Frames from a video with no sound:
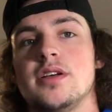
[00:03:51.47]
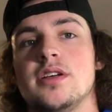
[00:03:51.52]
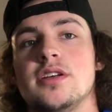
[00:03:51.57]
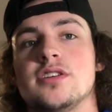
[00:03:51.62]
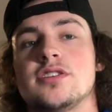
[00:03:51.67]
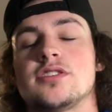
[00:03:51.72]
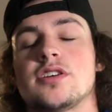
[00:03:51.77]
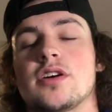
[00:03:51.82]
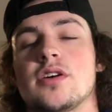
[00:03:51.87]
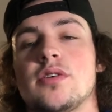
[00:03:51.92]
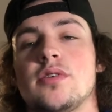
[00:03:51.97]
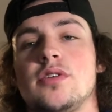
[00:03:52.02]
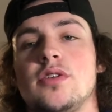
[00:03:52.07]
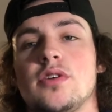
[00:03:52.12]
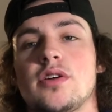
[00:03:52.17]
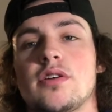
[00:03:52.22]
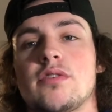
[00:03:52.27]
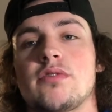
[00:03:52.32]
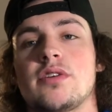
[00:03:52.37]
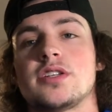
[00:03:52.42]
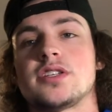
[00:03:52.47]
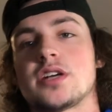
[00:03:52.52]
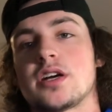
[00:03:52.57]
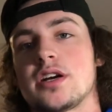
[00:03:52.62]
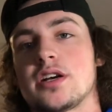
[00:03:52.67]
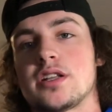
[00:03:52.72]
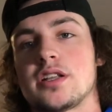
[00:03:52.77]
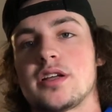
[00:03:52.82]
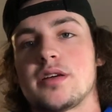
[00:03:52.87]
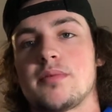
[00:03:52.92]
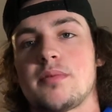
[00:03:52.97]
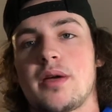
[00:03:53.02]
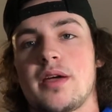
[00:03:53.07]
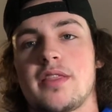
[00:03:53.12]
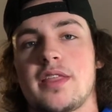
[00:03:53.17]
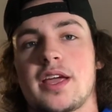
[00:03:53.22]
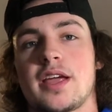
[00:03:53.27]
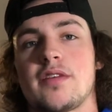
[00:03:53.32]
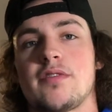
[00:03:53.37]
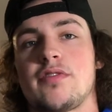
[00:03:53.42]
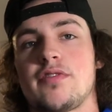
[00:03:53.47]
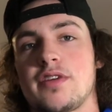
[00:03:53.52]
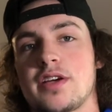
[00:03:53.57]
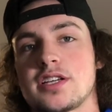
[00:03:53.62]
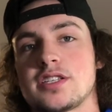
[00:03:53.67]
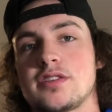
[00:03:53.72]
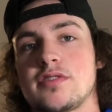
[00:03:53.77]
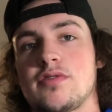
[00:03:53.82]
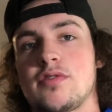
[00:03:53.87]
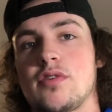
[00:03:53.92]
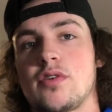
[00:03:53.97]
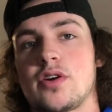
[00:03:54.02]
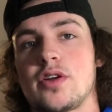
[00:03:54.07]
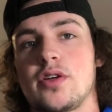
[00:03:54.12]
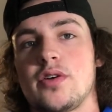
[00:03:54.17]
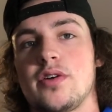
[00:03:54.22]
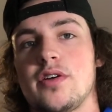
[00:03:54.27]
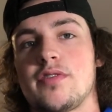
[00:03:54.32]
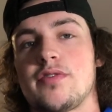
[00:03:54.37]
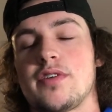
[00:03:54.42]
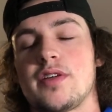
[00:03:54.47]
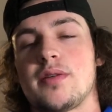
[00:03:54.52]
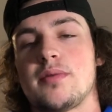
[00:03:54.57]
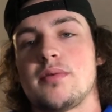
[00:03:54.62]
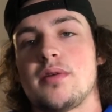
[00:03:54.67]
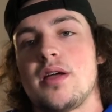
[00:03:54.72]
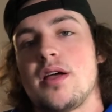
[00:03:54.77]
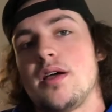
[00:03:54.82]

so you can return them and they can fix it for you if it